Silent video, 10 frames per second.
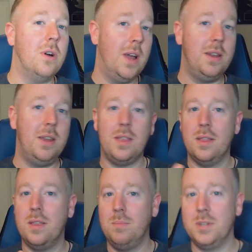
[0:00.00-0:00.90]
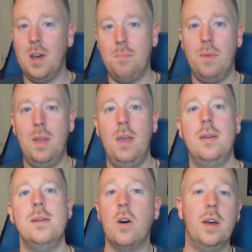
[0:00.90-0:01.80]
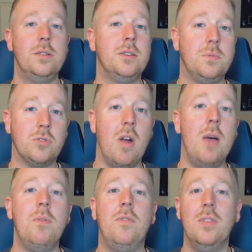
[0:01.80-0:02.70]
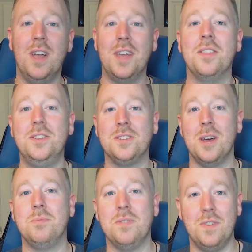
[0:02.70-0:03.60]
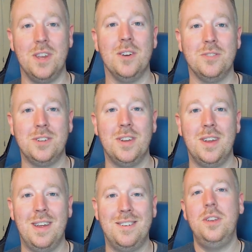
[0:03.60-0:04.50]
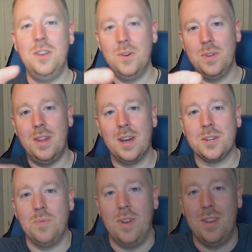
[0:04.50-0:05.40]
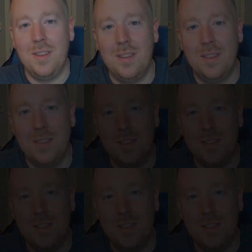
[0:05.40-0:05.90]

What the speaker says: with you, go ahead and hit that thumbs up, and go ahead and subscribe if you like these types of videos. I'll see you in the next one.